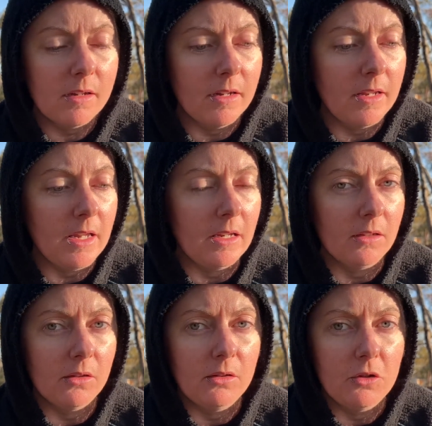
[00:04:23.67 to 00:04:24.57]
and things
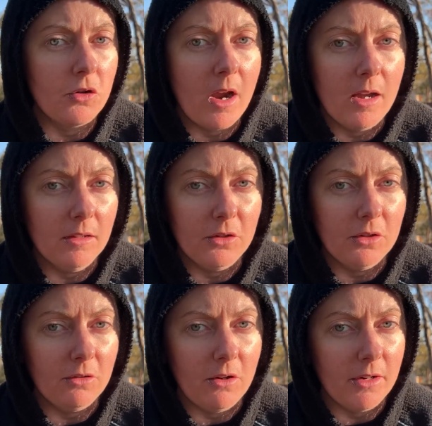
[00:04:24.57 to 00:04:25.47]
on the trail as
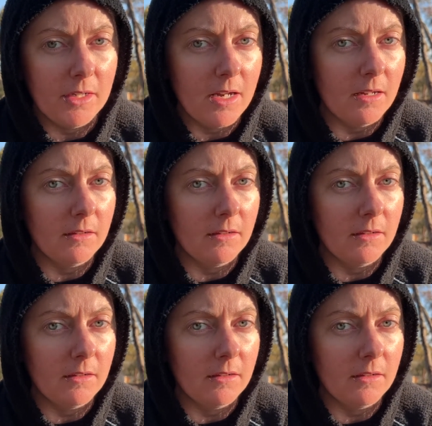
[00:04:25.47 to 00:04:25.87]
you're going down.